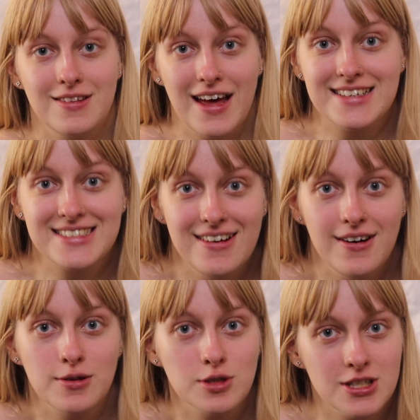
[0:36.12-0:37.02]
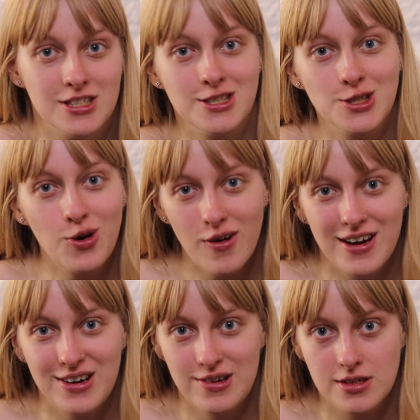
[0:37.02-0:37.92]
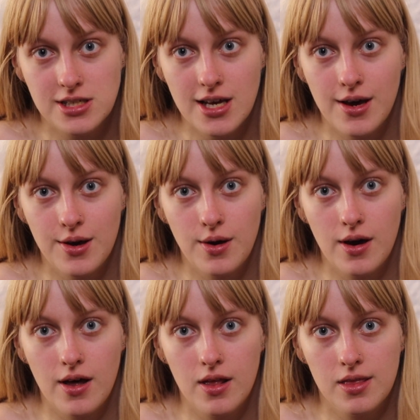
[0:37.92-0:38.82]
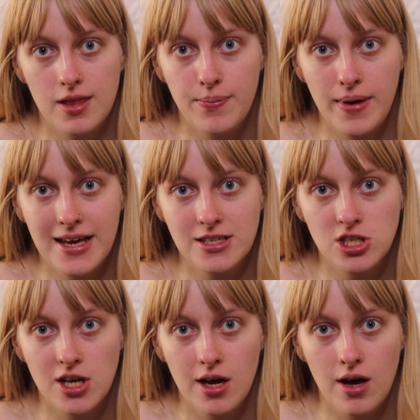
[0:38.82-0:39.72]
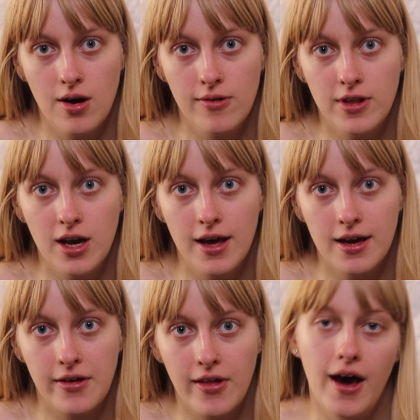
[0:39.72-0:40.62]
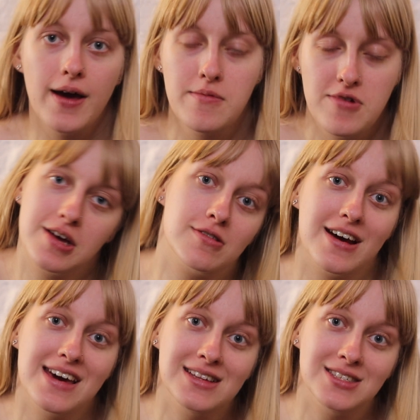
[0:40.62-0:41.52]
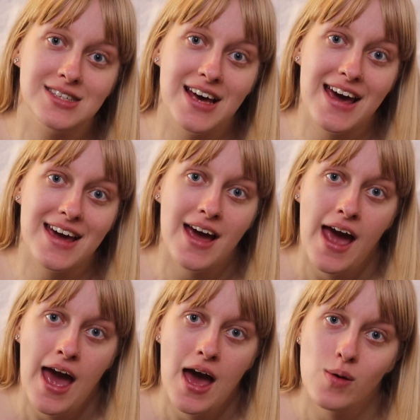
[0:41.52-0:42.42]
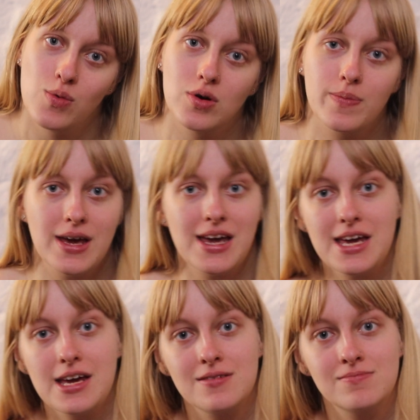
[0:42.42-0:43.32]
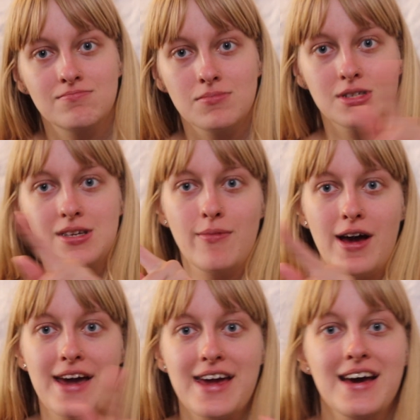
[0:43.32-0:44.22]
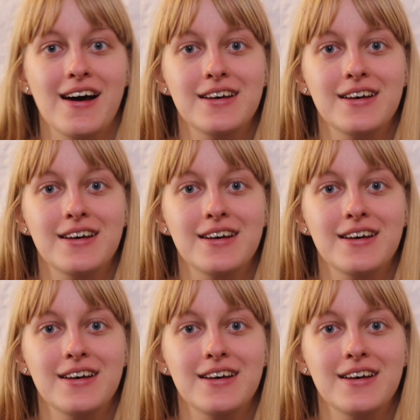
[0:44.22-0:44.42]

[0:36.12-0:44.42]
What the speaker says: let's get on to the tutorial. So the picture of the look that I'm recreating today will be somewhere here